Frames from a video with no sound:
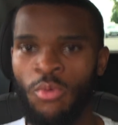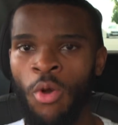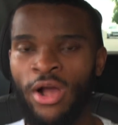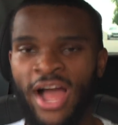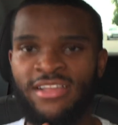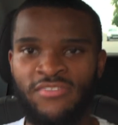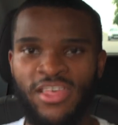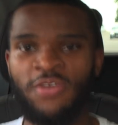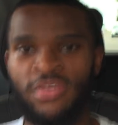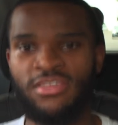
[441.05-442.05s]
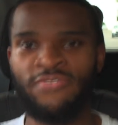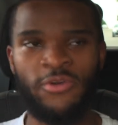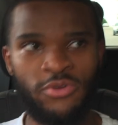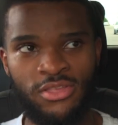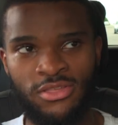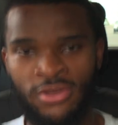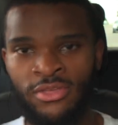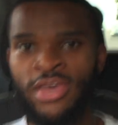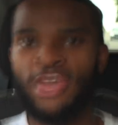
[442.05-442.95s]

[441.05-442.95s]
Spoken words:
on what kind of sales I need to focus on.